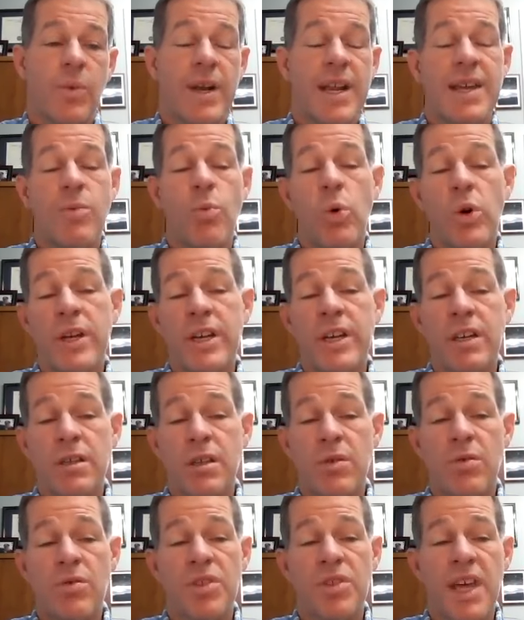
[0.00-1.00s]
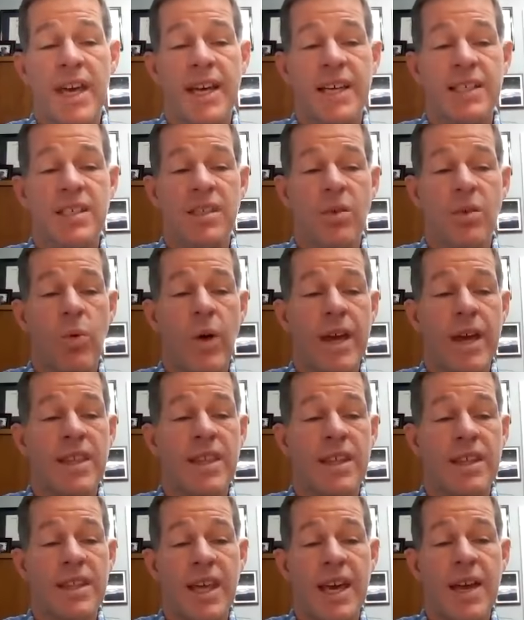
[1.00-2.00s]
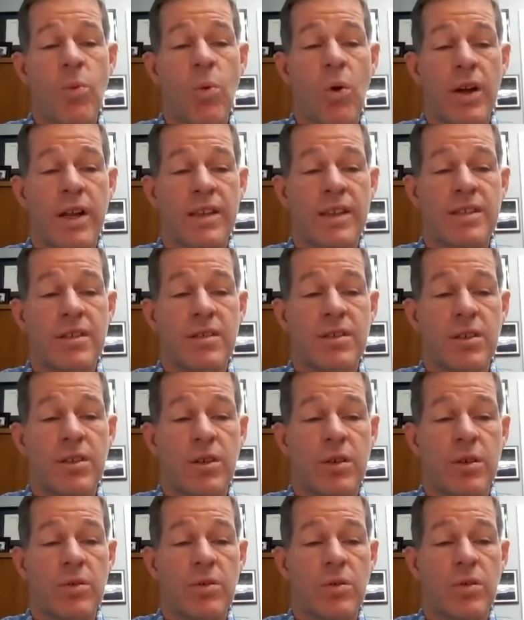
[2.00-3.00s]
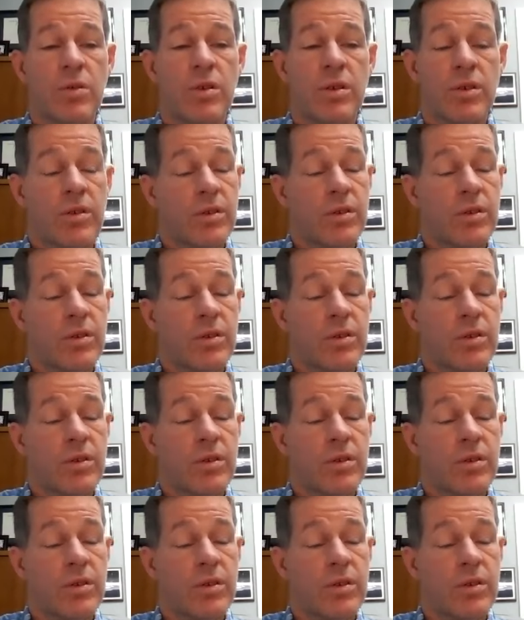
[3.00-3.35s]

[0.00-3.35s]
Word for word: When he wouldn't do things the way that they wanted to do,